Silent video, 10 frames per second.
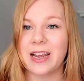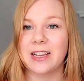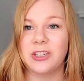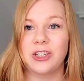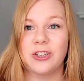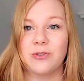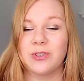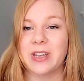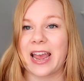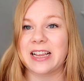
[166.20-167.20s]
is
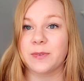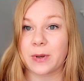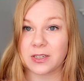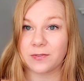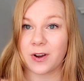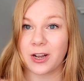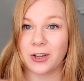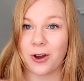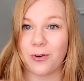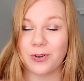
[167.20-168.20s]
use a specified
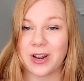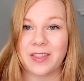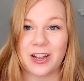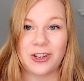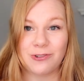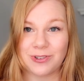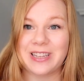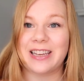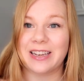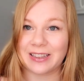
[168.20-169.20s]
code and then use
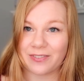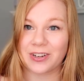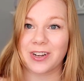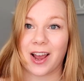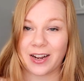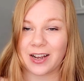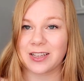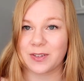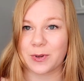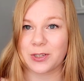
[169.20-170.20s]
the E119
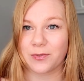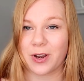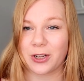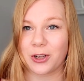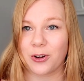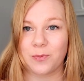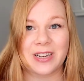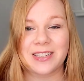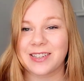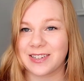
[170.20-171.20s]
unspecified code
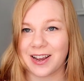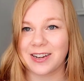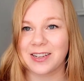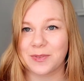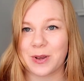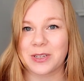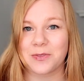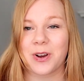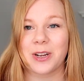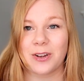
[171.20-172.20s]
because it's not
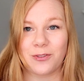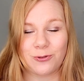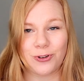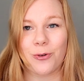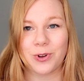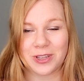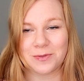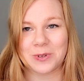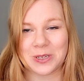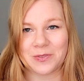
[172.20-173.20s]
unspecified if you know what the
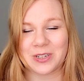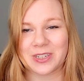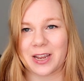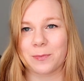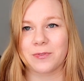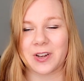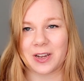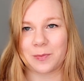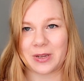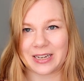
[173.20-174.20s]
specific type of
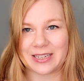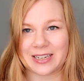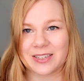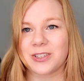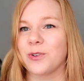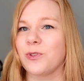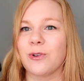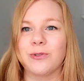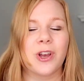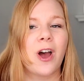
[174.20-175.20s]
diabetes is. So
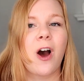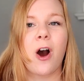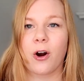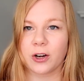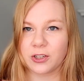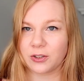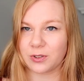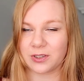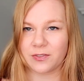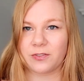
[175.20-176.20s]
those are
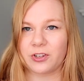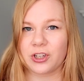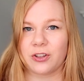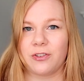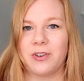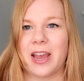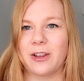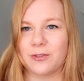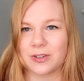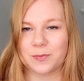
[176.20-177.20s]
exclusive of each other. You can't
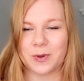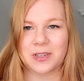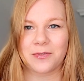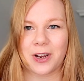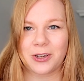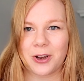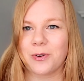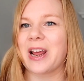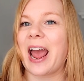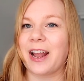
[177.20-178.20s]
use a specified
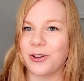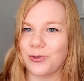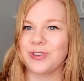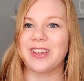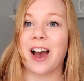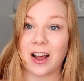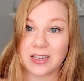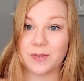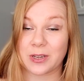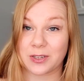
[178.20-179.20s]
code and use the
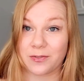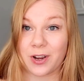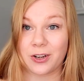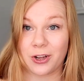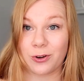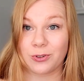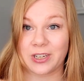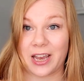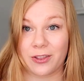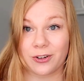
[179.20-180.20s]
unspecified code
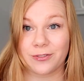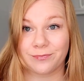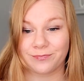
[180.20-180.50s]
together.